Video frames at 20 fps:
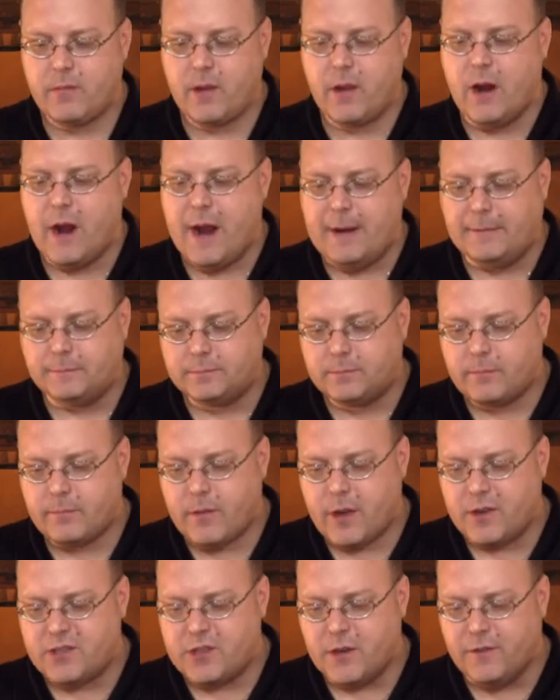All right,
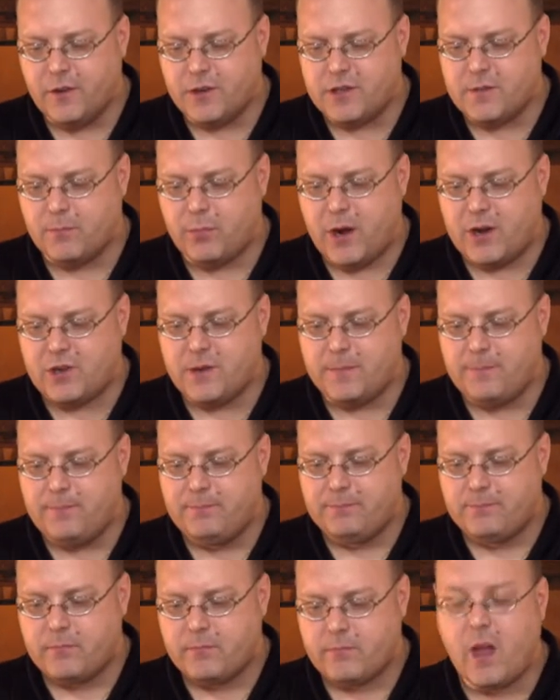so first impression
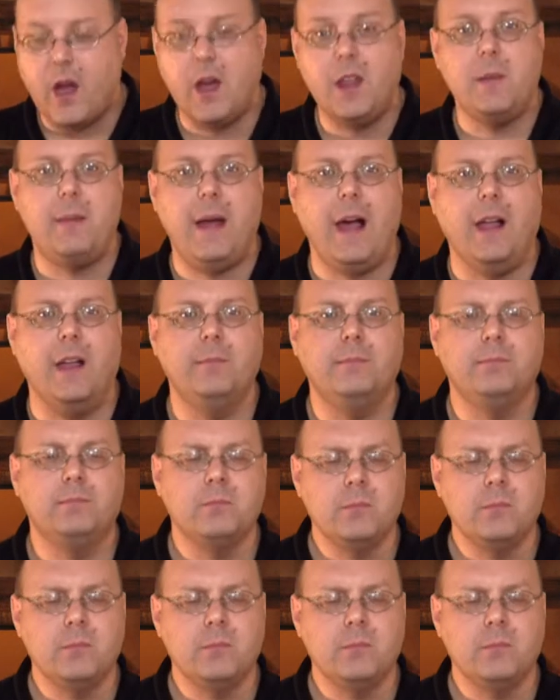on the palate